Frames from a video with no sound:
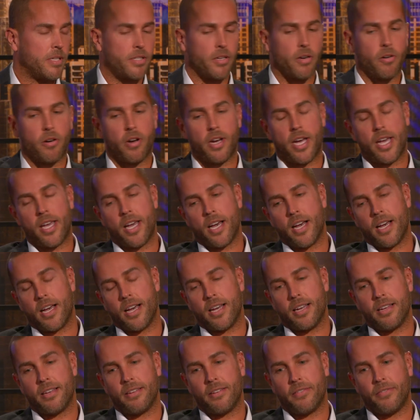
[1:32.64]
So
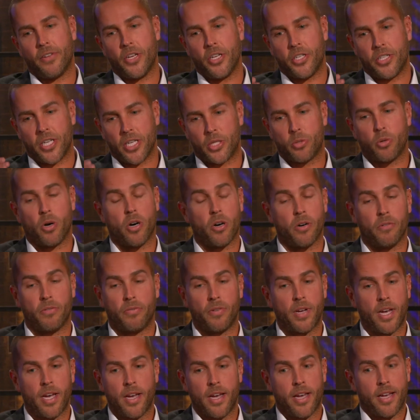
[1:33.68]
I finished year 12.
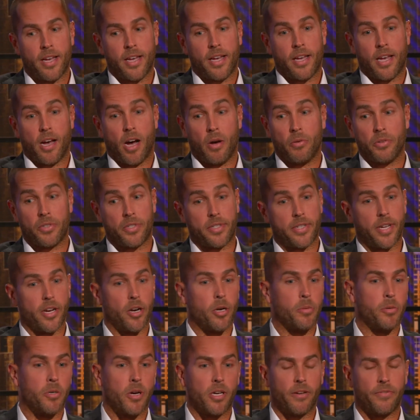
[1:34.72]
I was
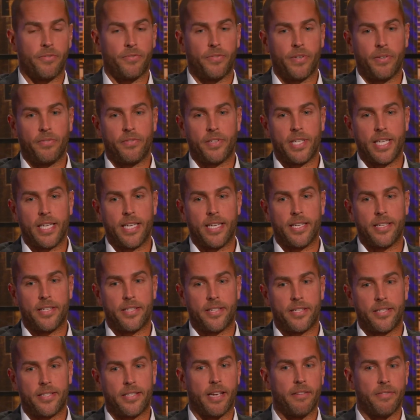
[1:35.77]
terrible. I got
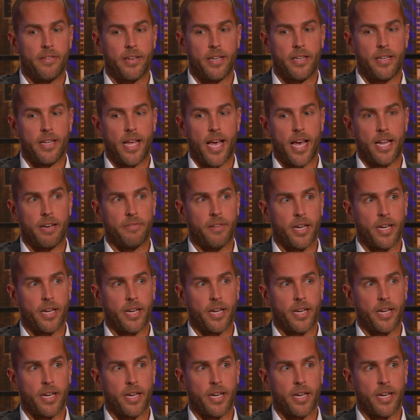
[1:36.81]
57 out of